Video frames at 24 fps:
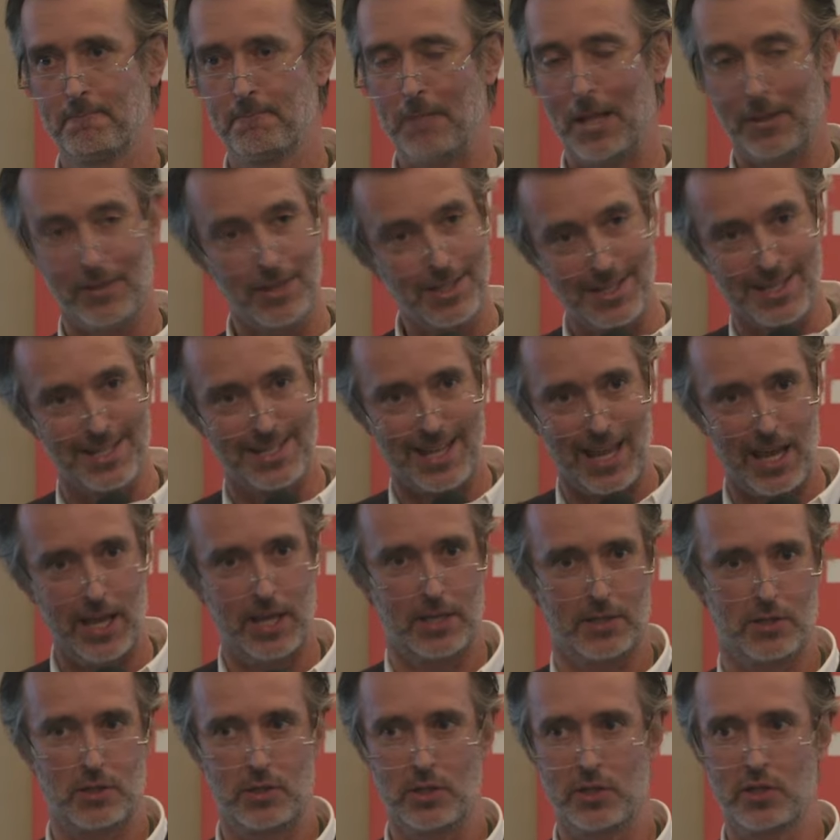Now this is
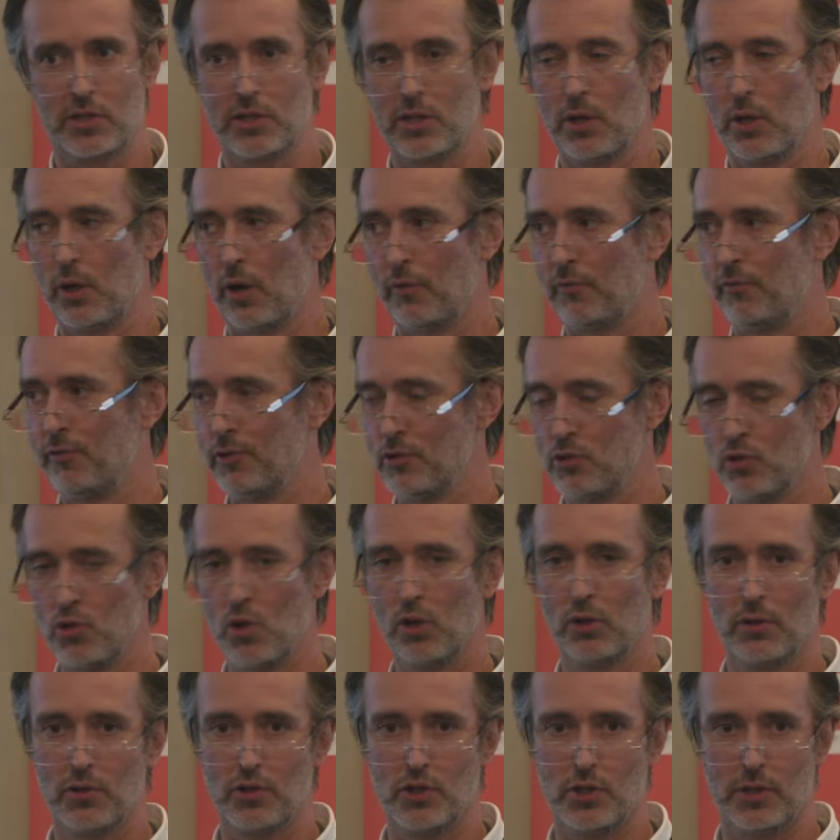us, this is our
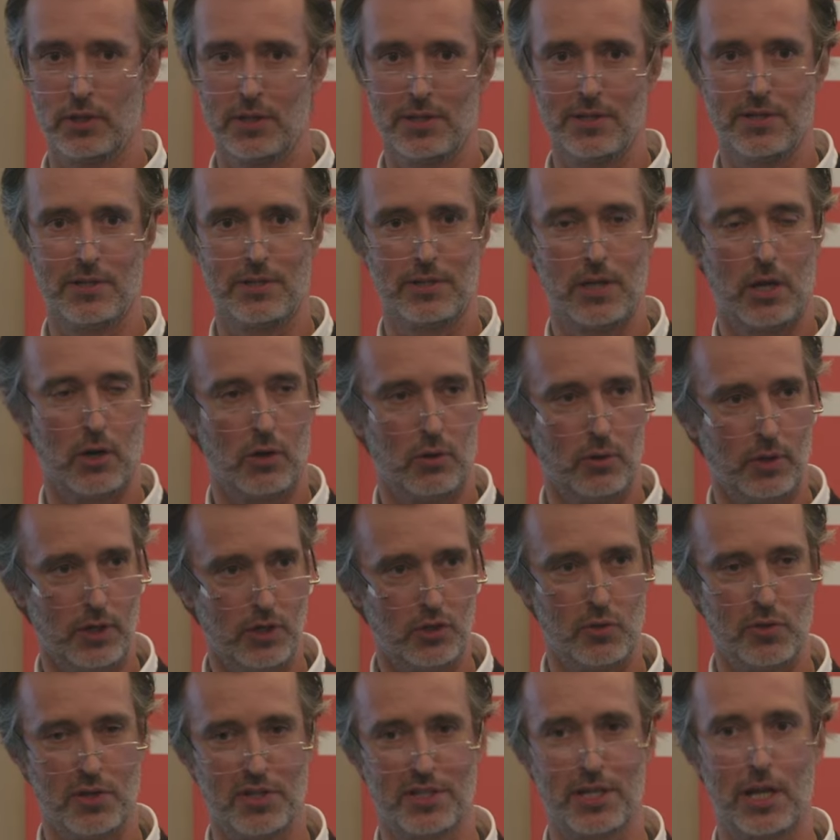physiology, this is our
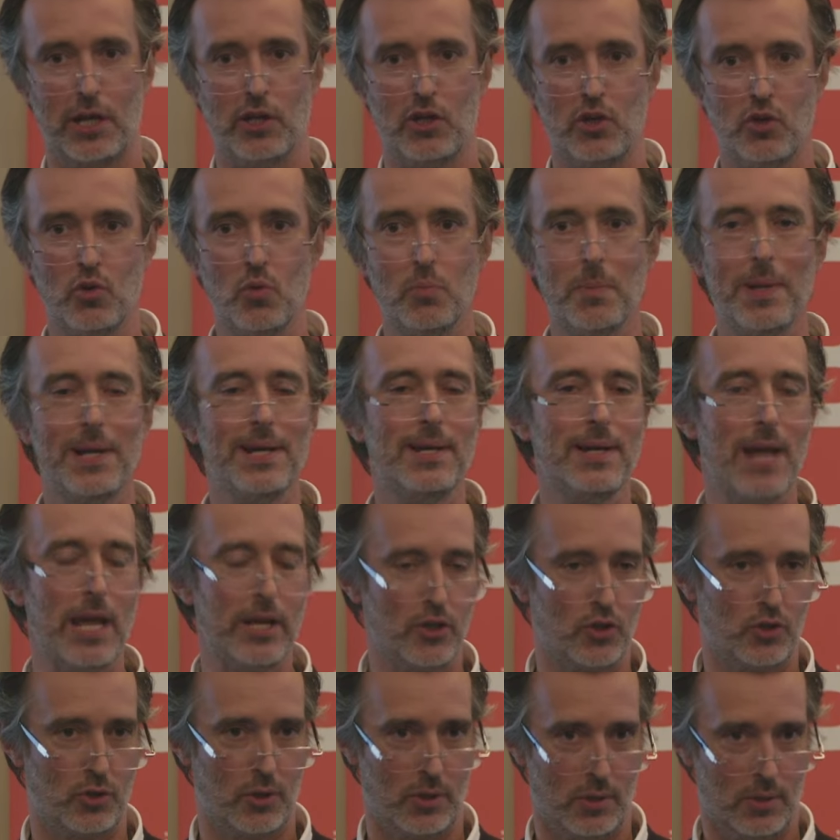history, it's our human
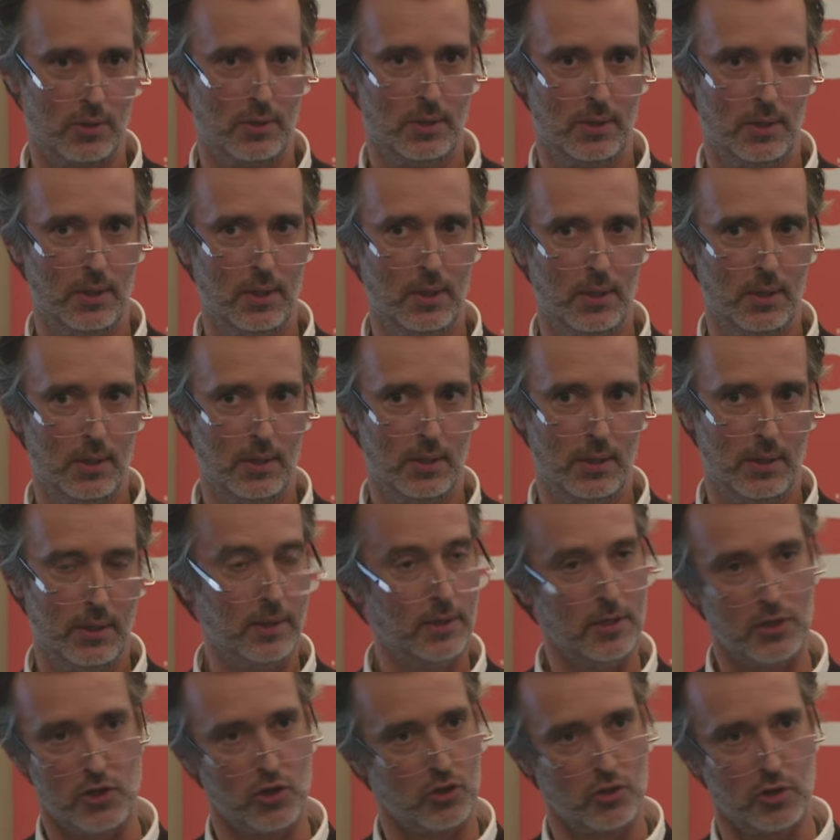nature. Okay?
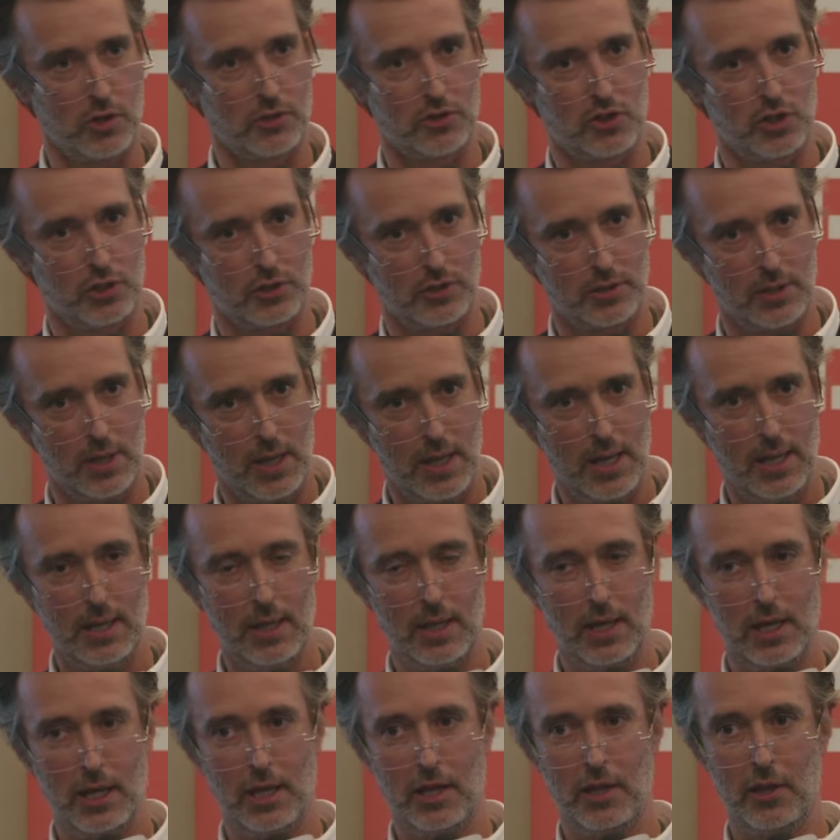This is not just
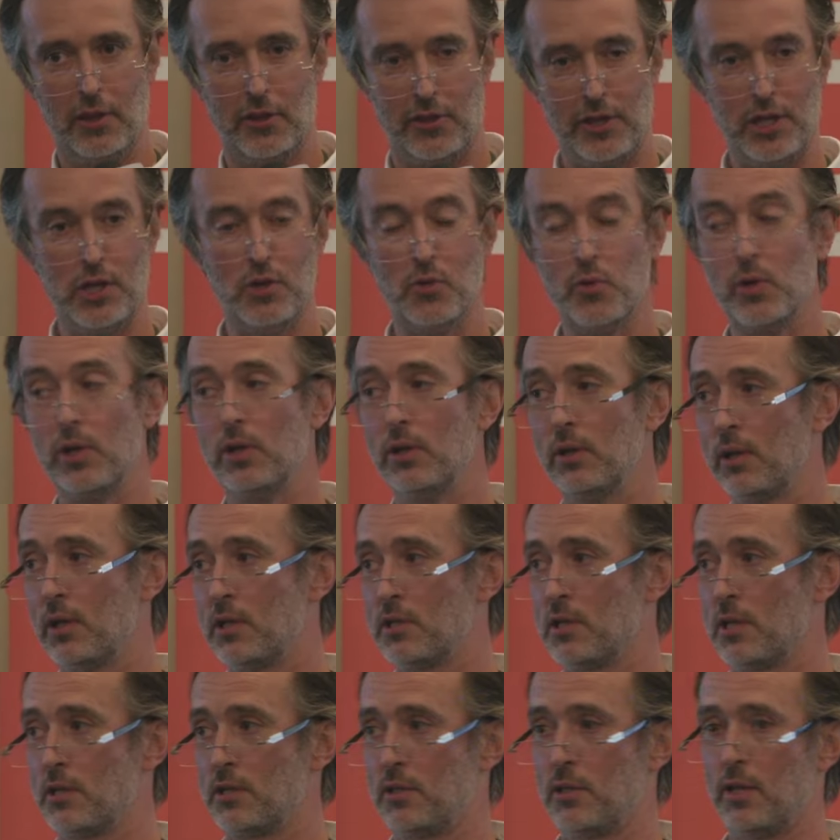theory,
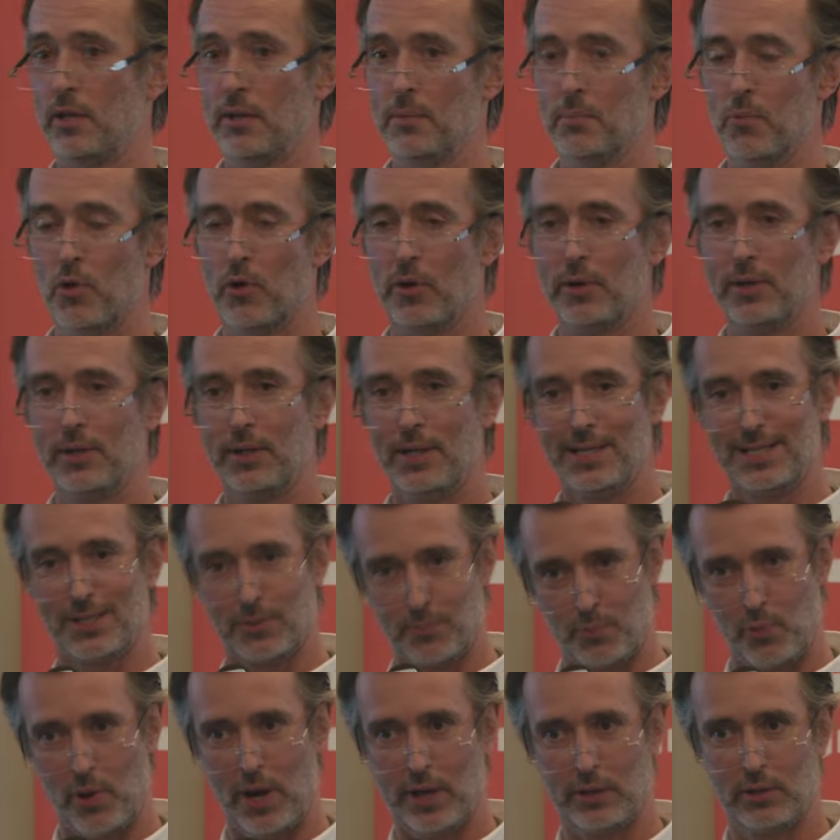as I said in the morning,
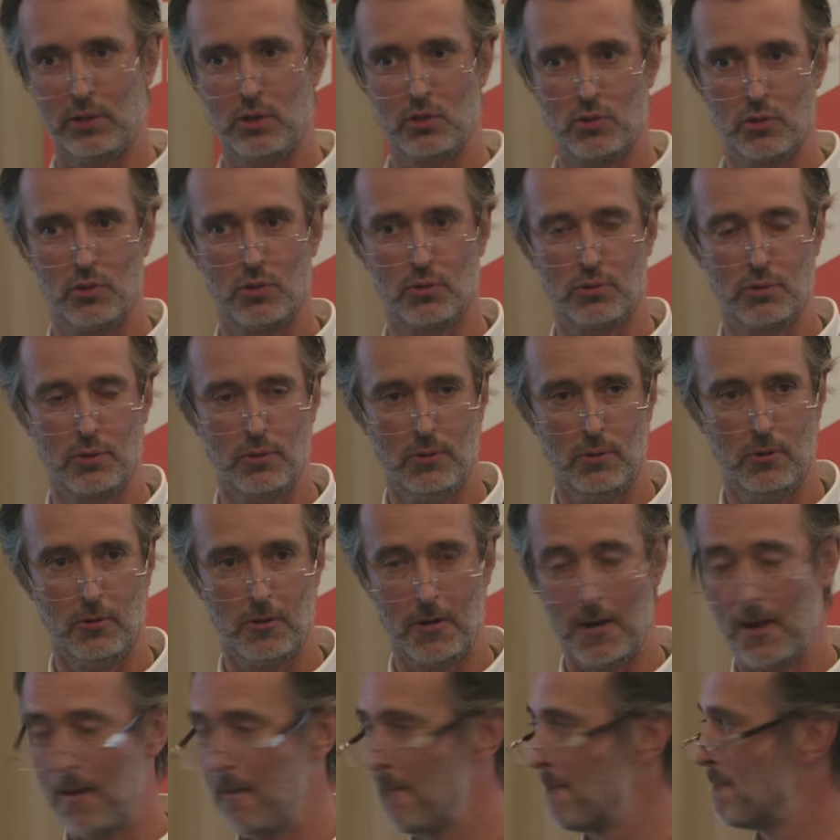it's practice also.
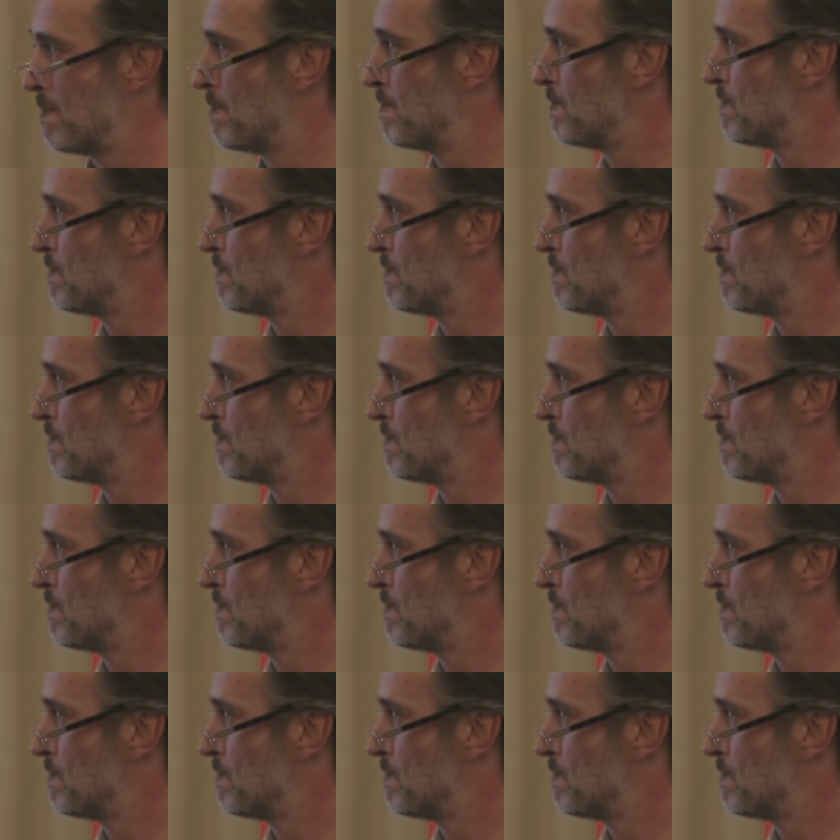Okay?